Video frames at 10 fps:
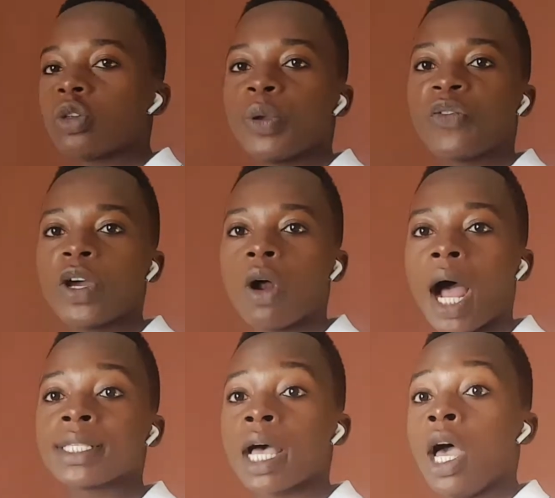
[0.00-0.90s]
would be a final
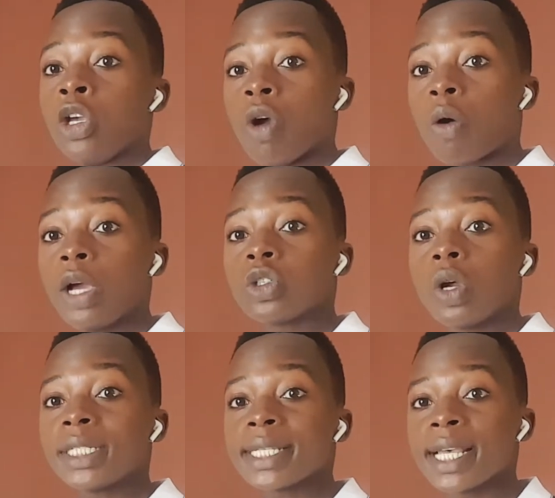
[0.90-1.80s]
answer. You are going to
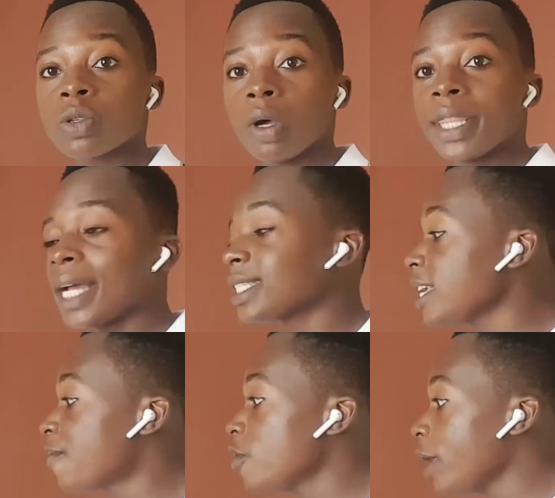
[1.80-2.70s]
notice as well that
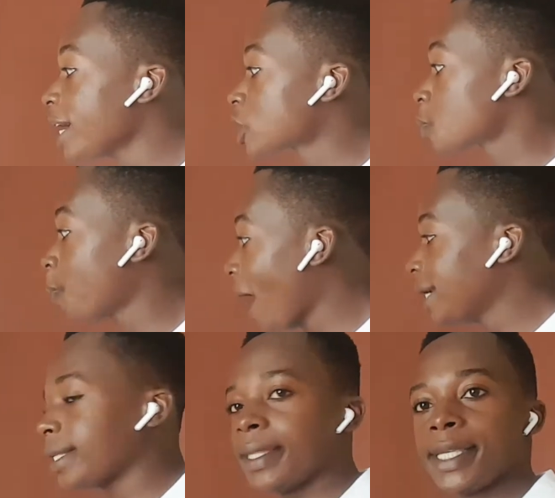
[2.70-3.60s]
if you
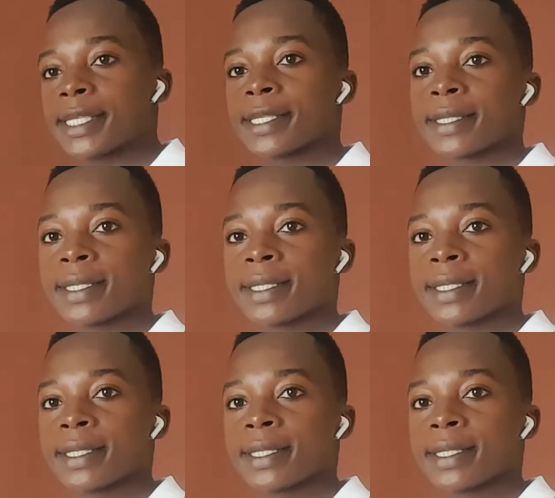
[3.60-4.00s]
expand this,